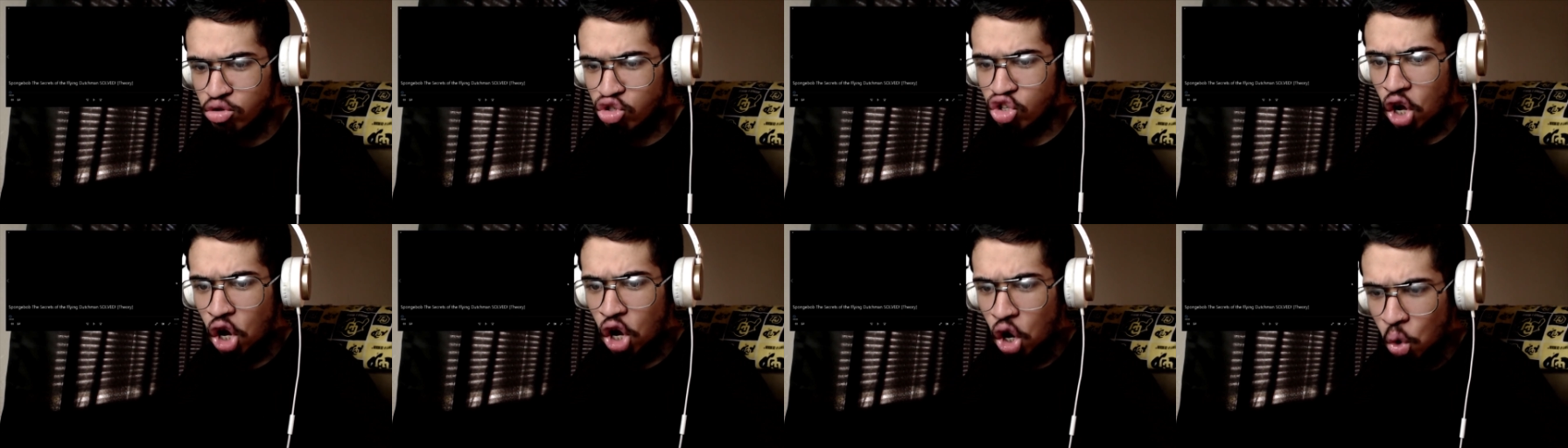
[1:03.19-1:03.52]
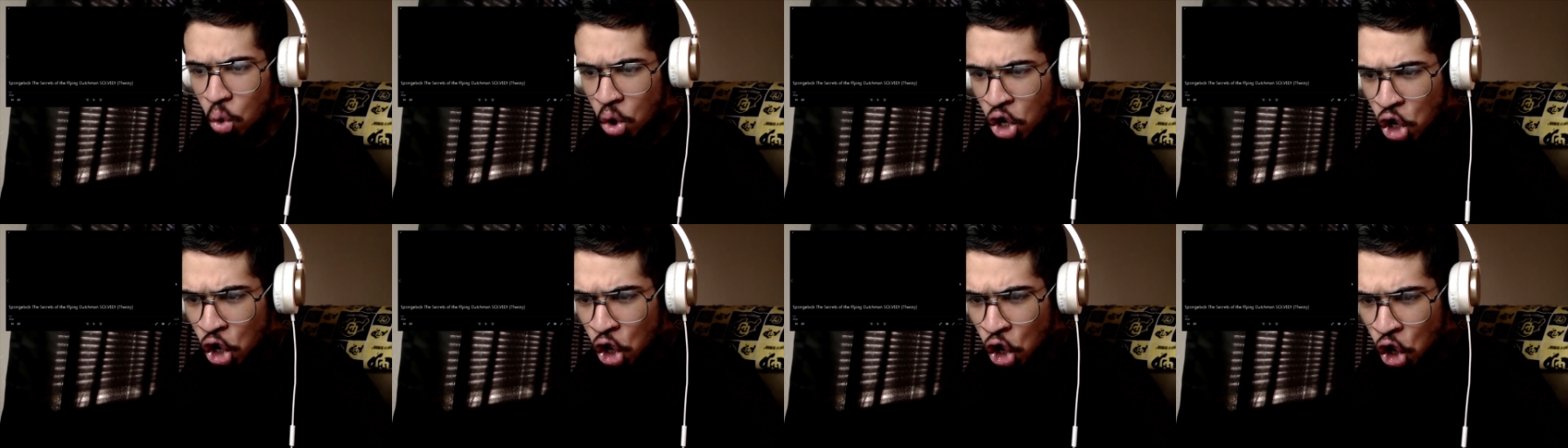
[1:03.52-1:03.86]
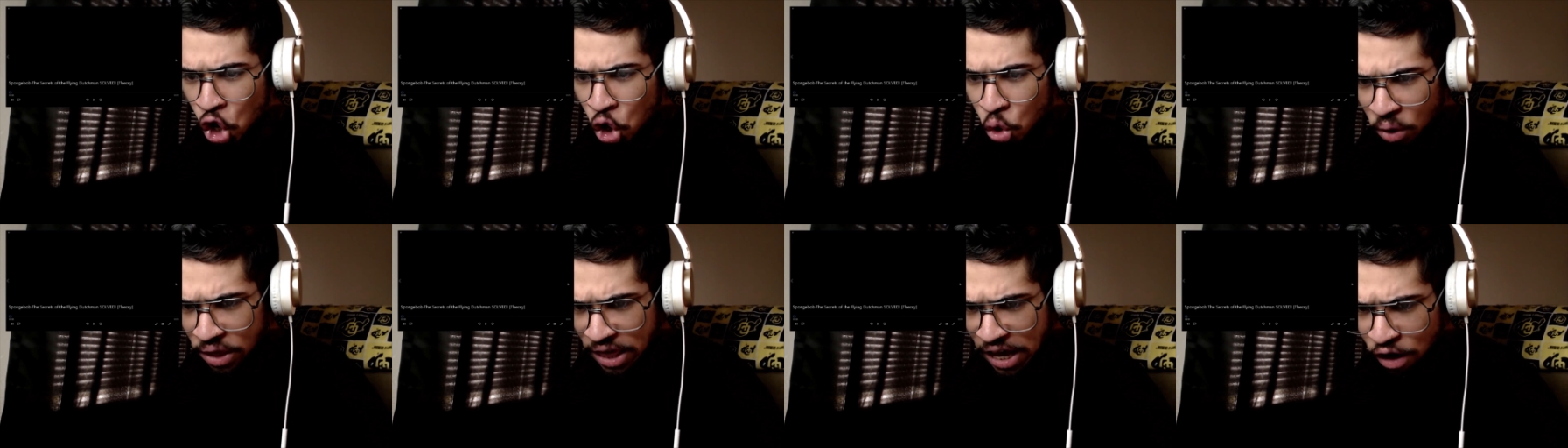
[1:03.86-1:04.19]
So,
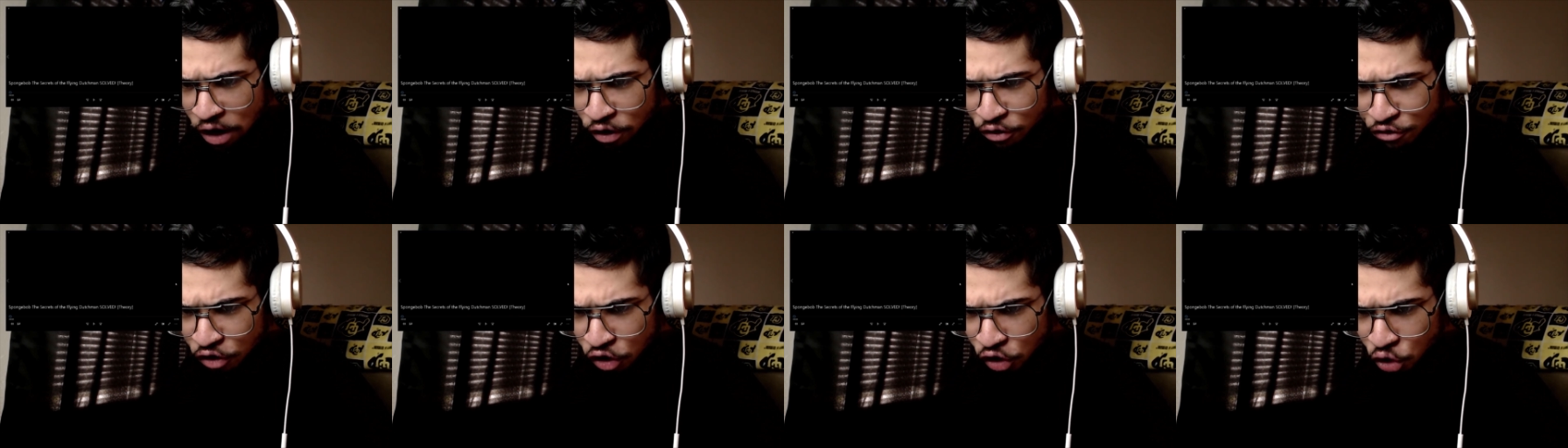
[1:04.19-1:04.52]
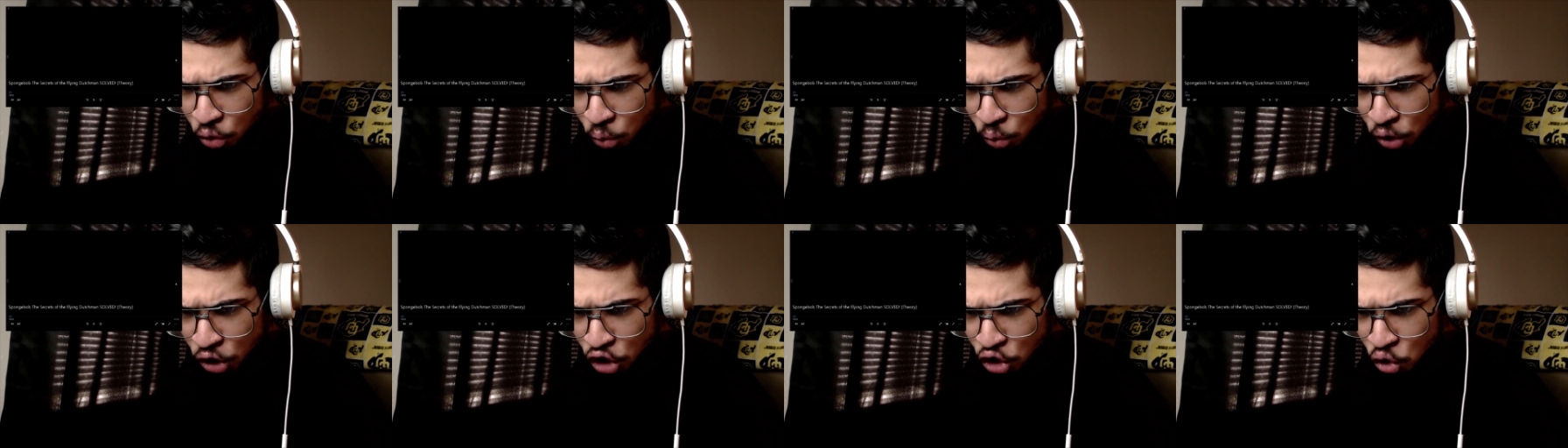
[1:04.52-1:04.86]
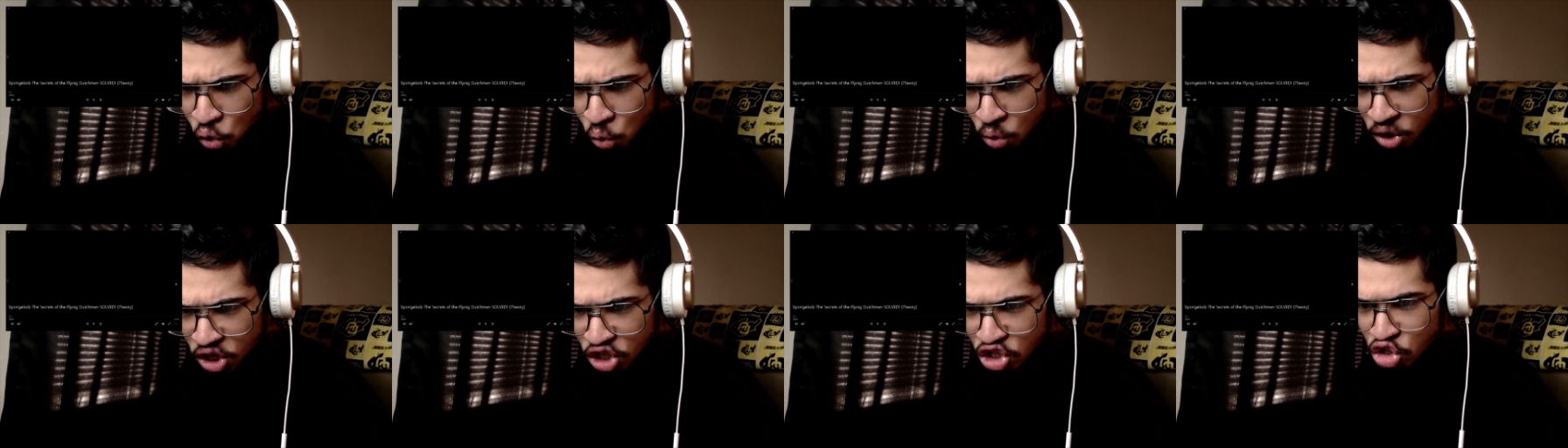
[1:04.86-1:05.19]
without further
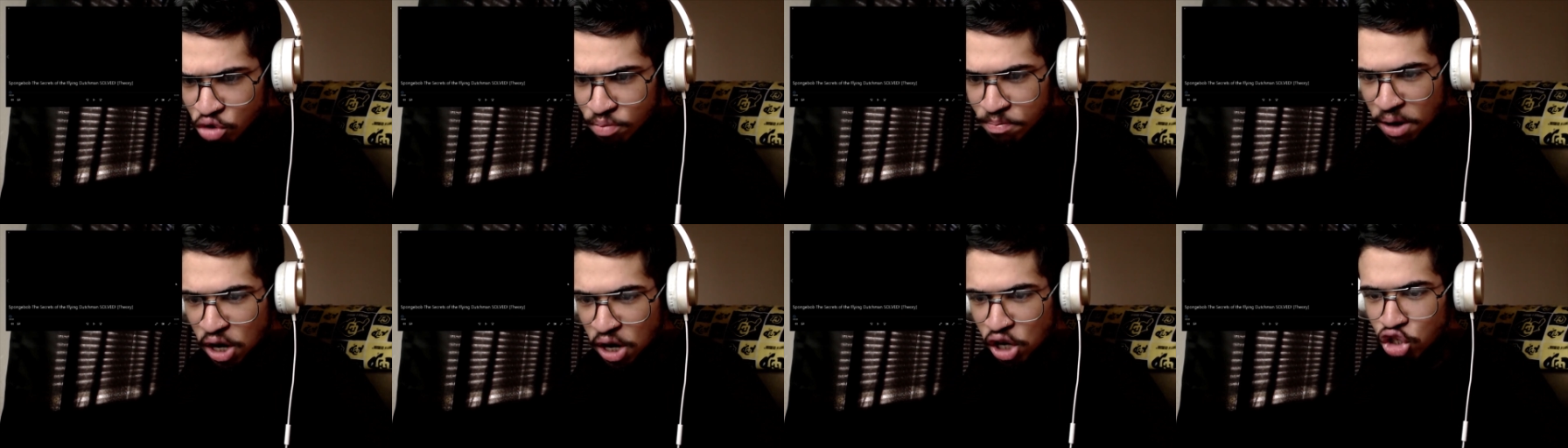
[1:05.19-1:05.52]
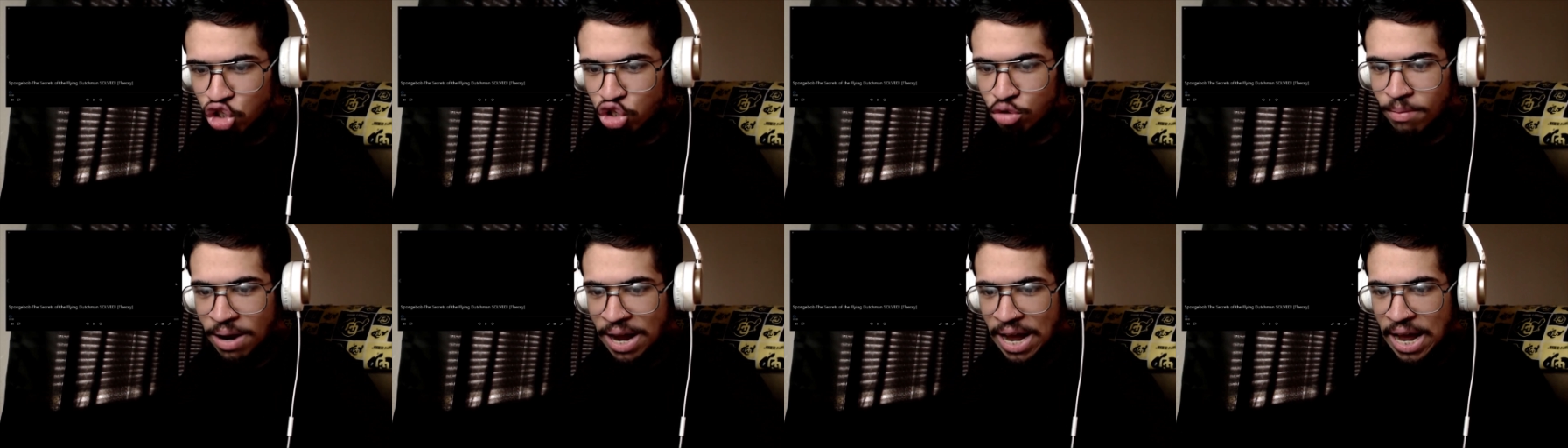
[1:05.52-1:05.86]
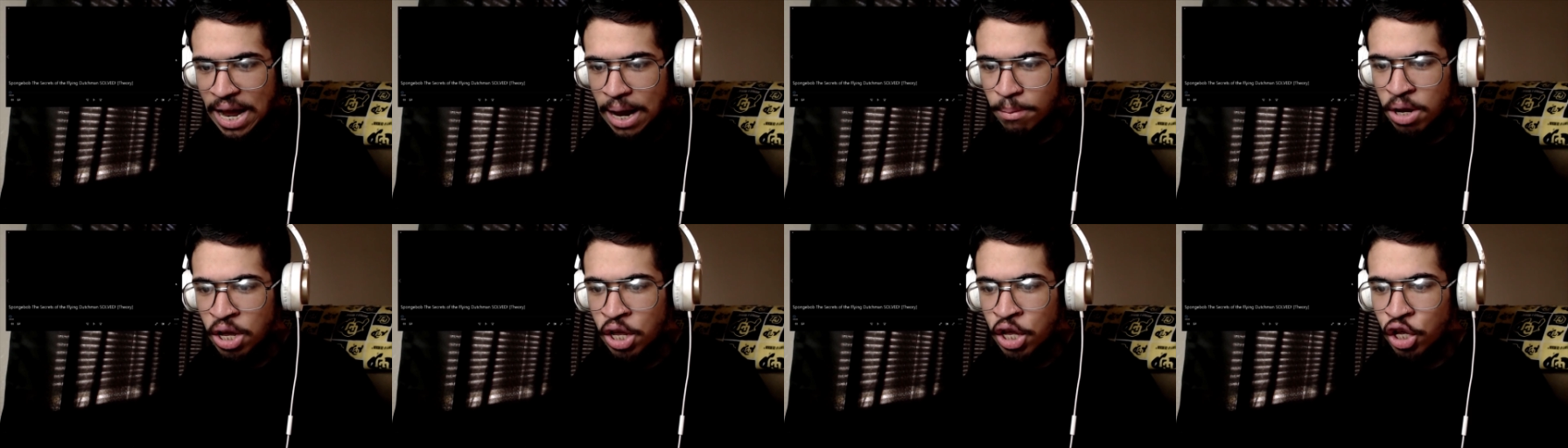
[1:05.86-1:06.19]
ado,
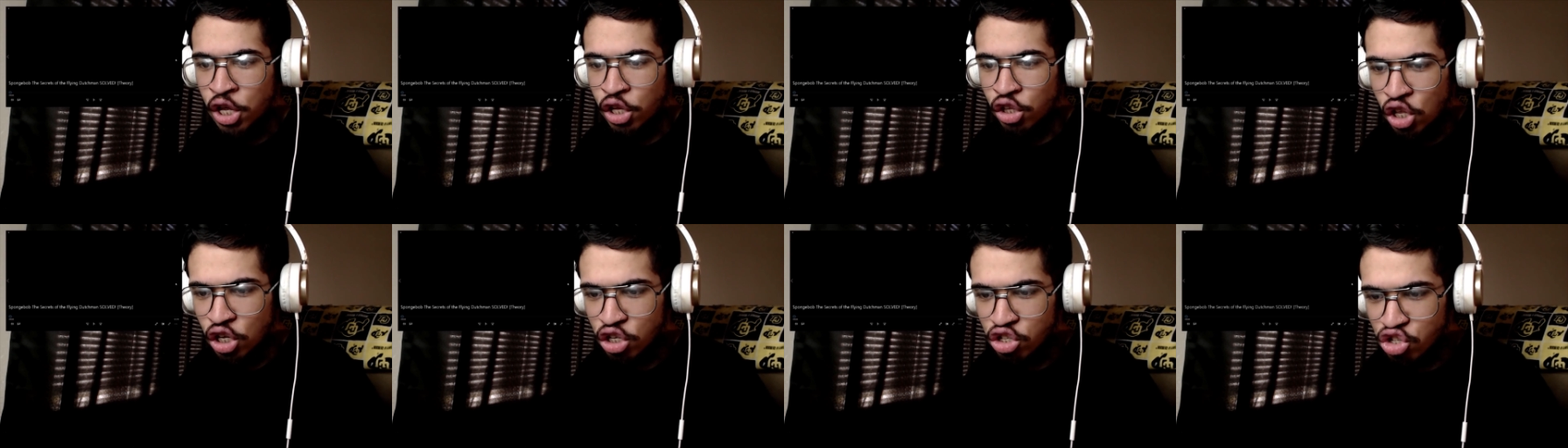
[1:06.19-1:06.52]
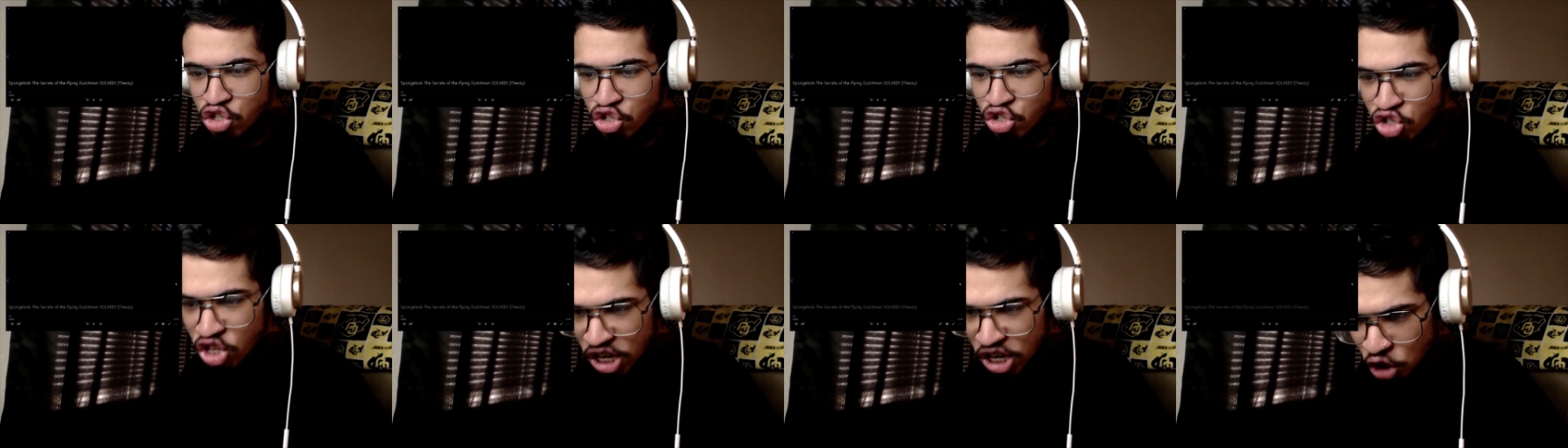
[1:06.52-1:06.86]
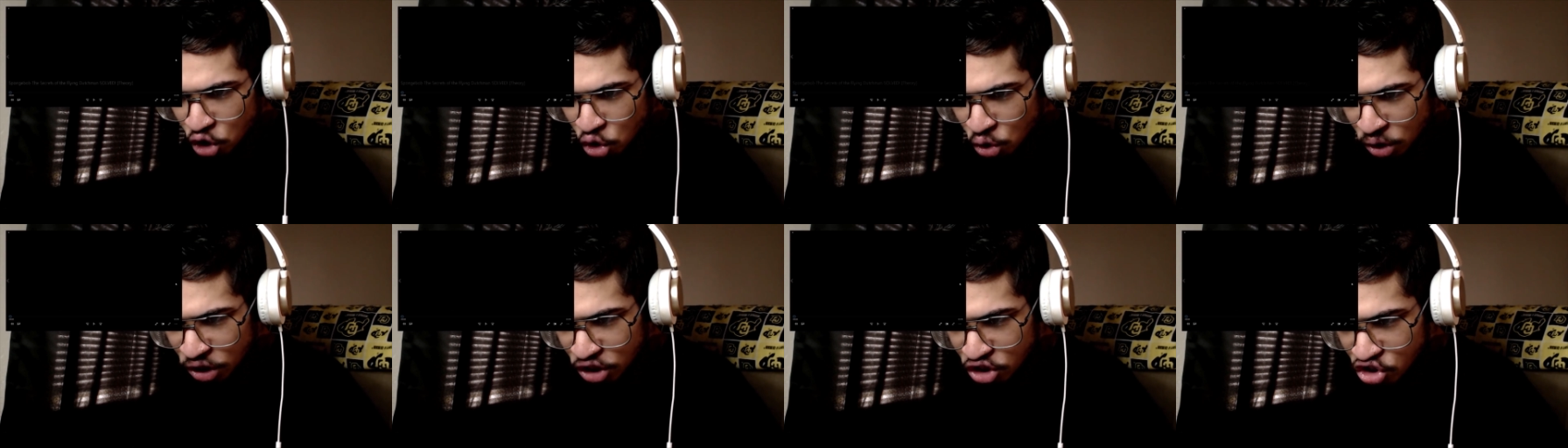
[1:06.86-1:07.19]
SpongeBob, the
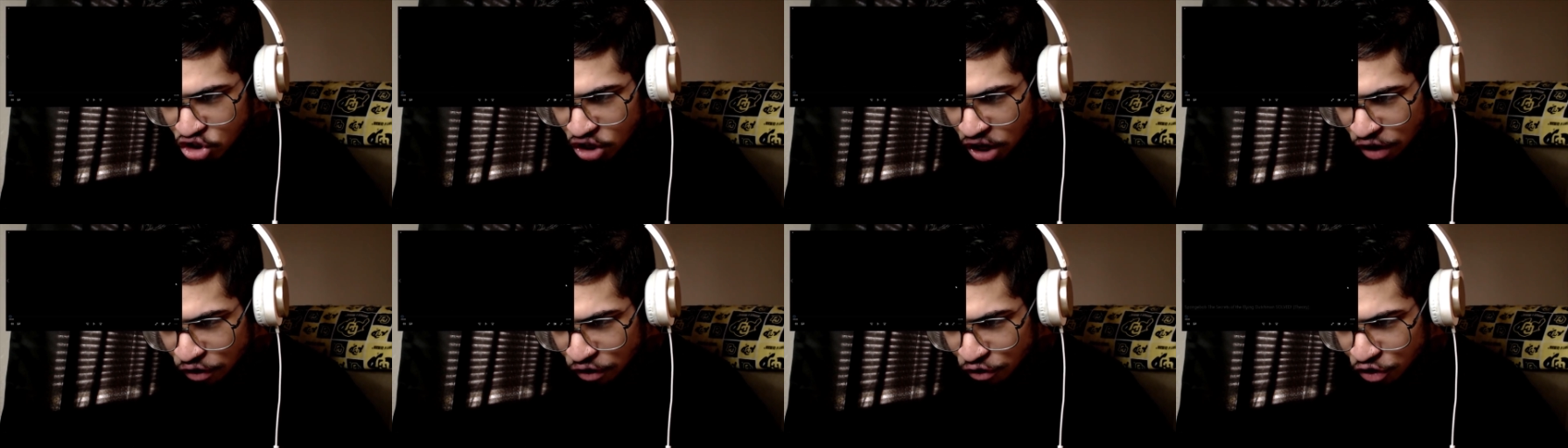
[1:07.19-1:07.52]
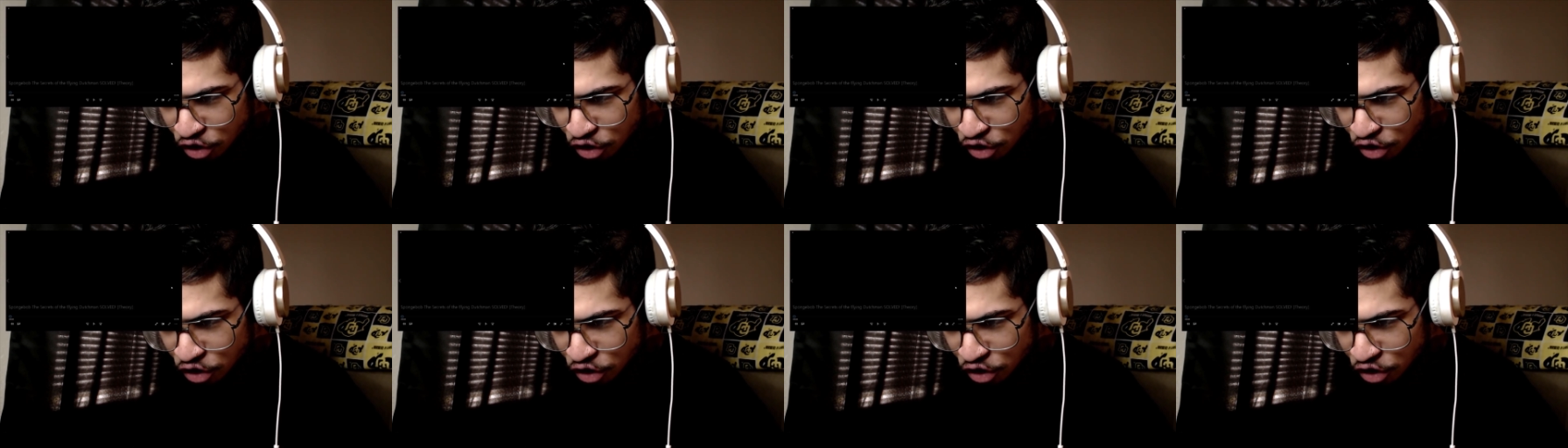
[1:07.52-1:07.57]
secrets of the